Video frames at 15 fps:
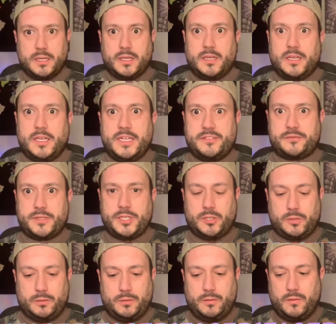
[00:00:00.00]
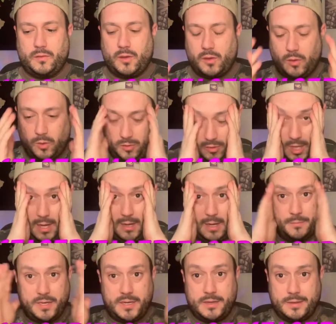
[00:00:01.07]
Israel, I
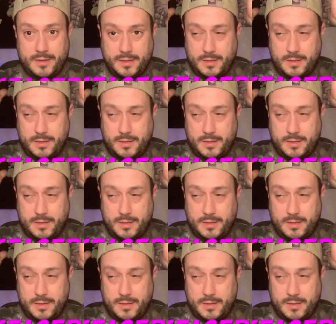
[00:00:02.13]
mean,